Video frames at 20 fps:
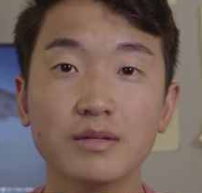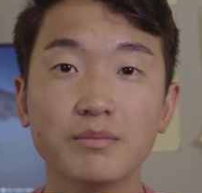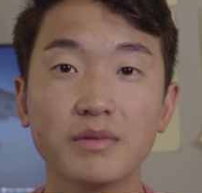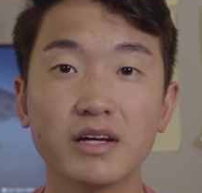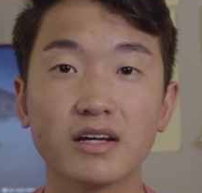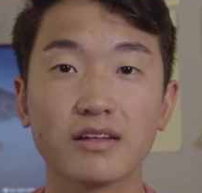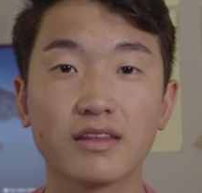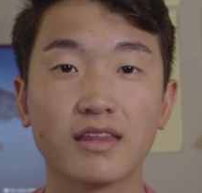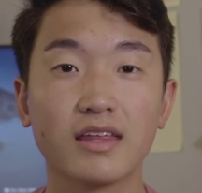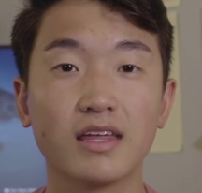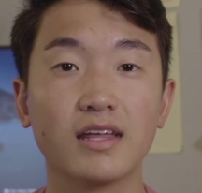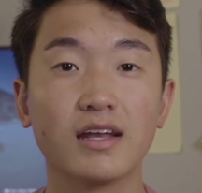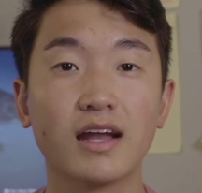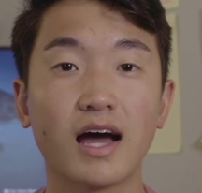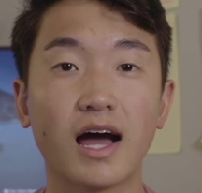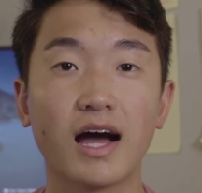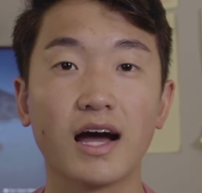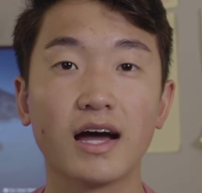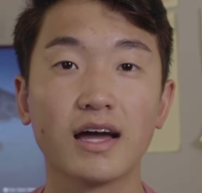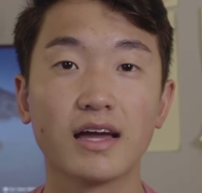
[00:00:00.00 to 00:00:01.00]
email, then
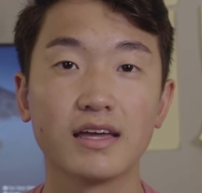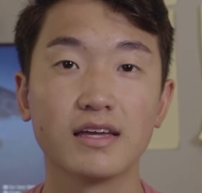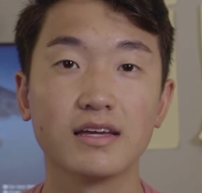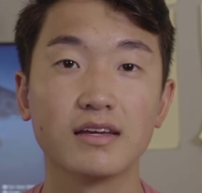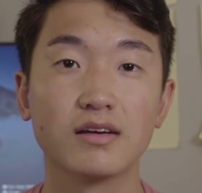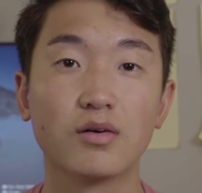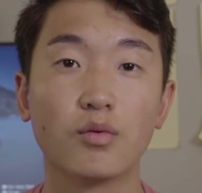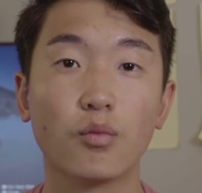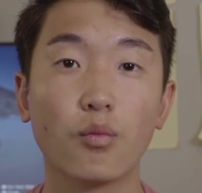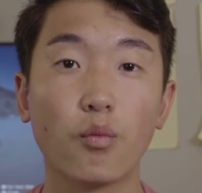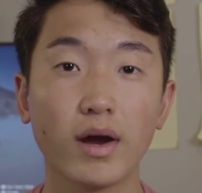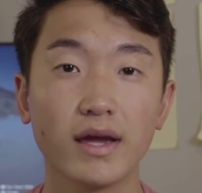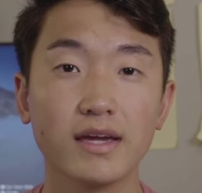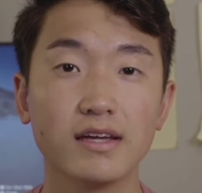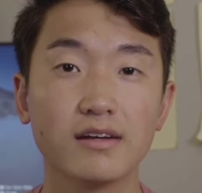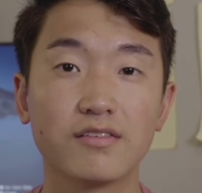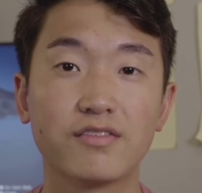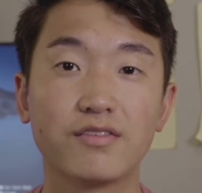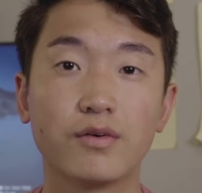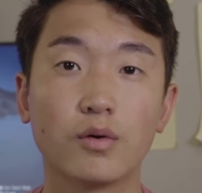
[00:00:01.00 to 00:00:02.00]
I
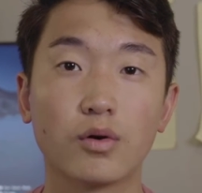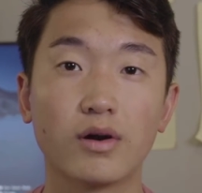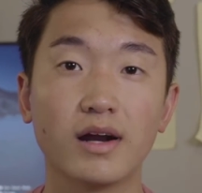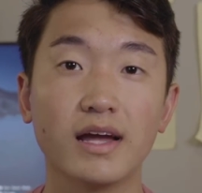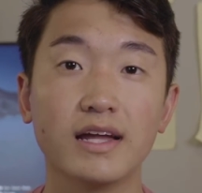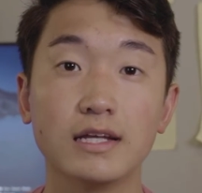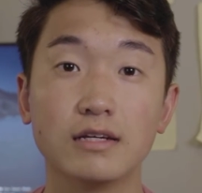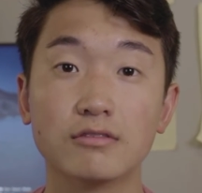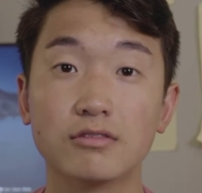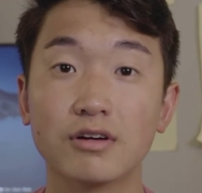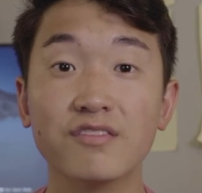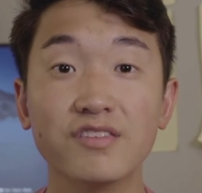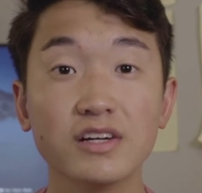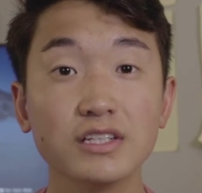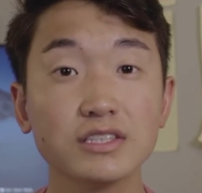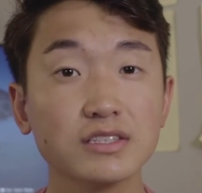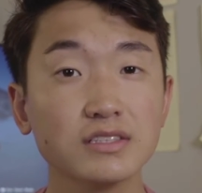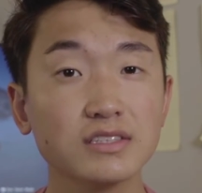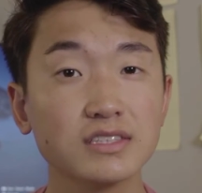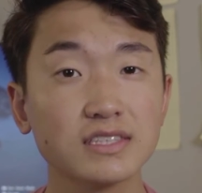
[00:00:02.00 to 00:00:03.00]
wait for any
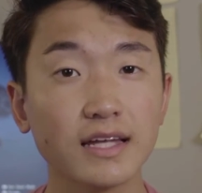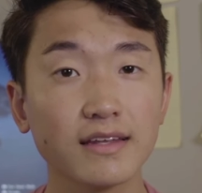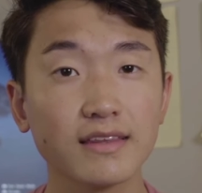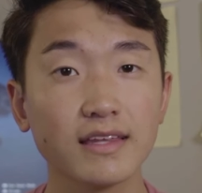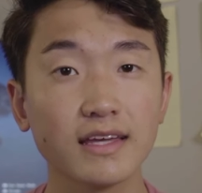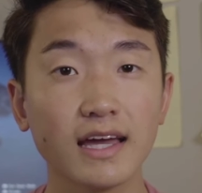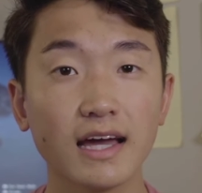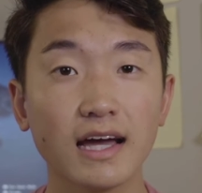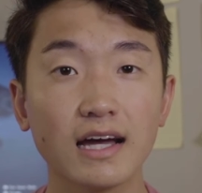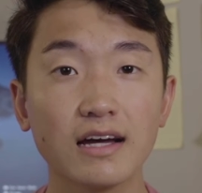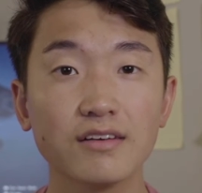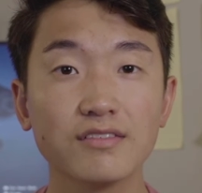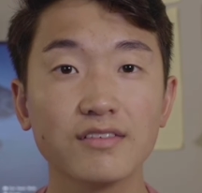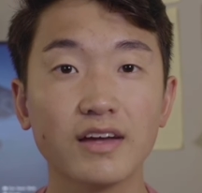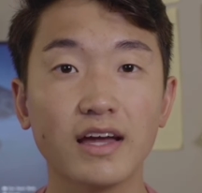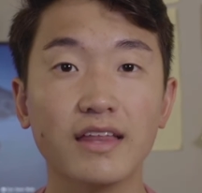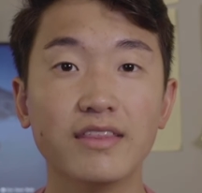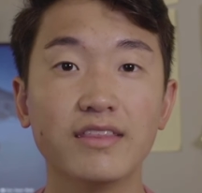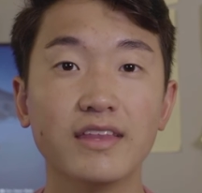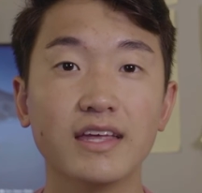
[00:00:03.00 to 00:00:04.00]
revisions that they have.
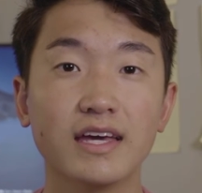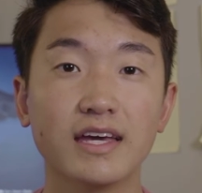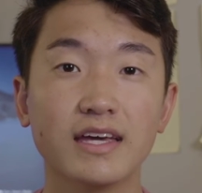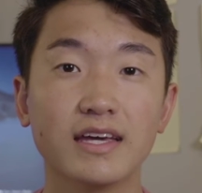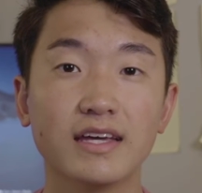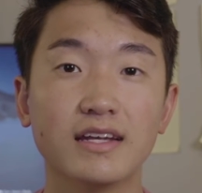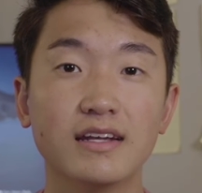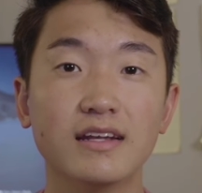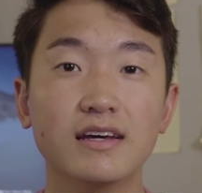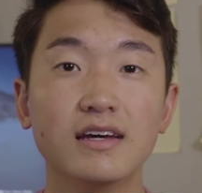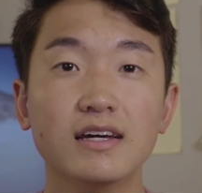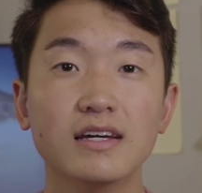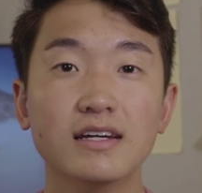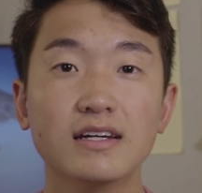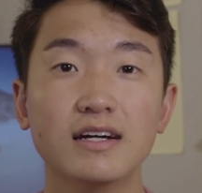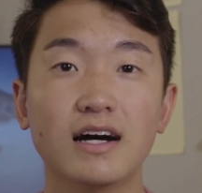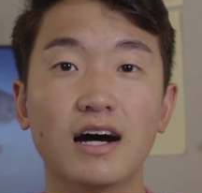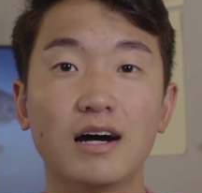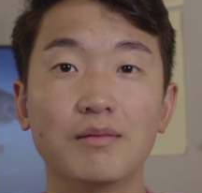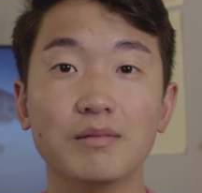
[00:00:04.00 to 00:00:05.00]
And then
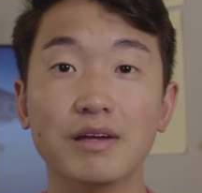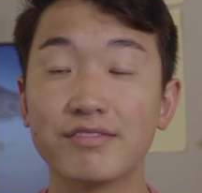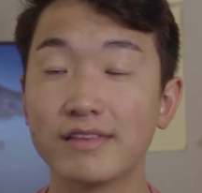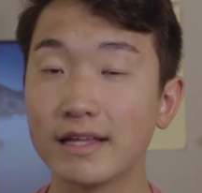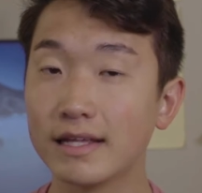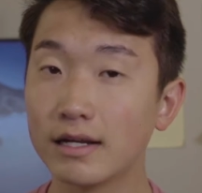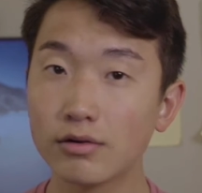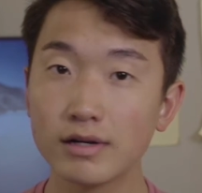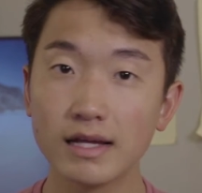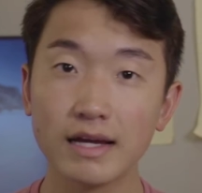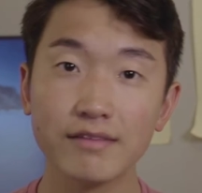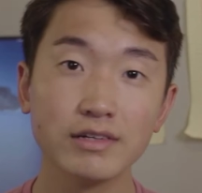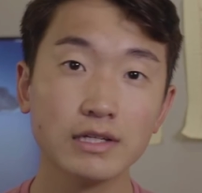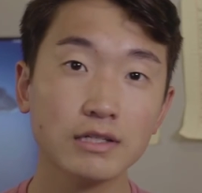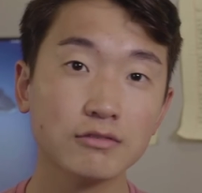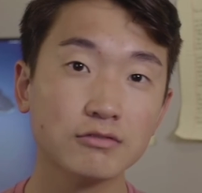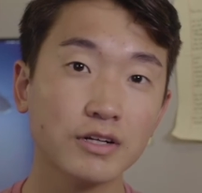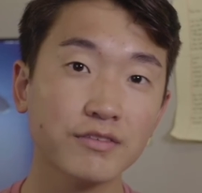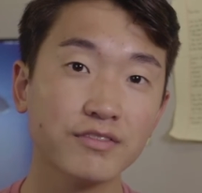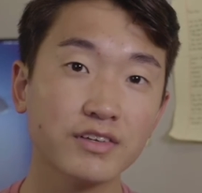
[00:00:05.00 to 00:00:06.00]
if they don't have
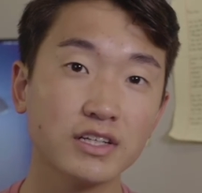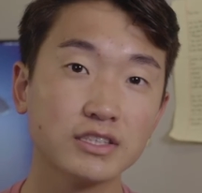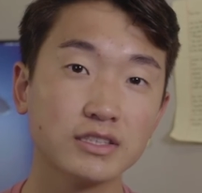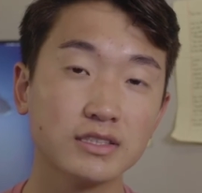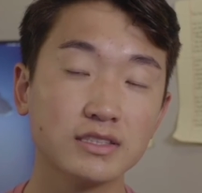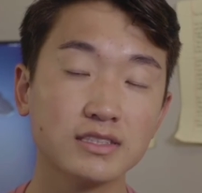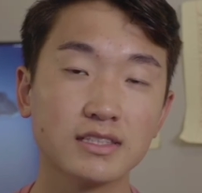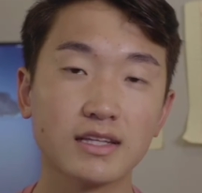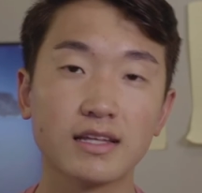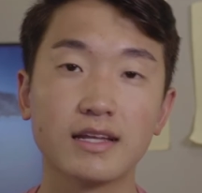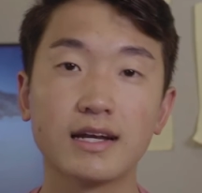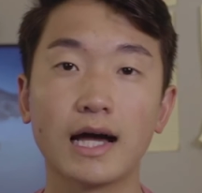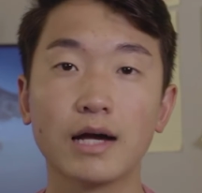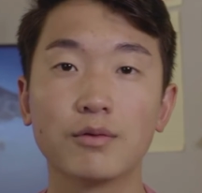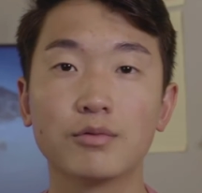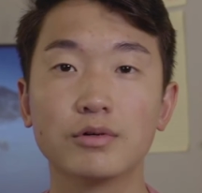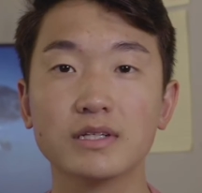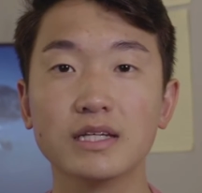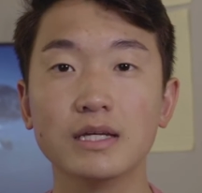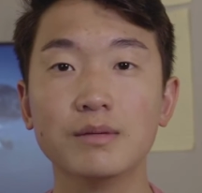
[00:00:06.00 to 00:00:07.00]
any revisions, then I
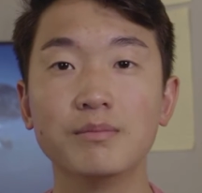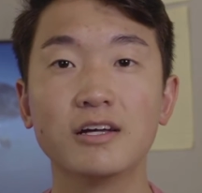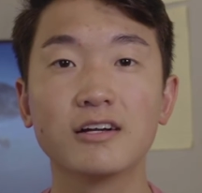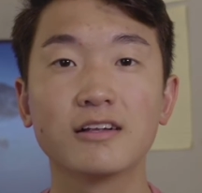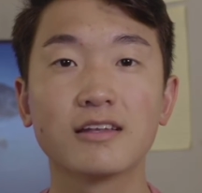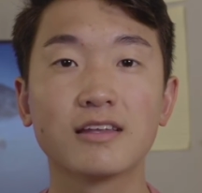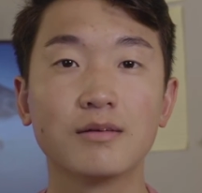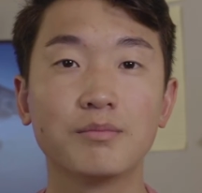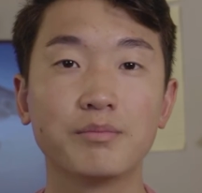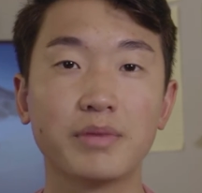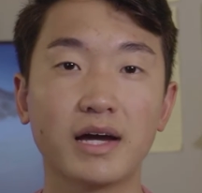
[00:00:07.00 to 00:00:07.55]
will email them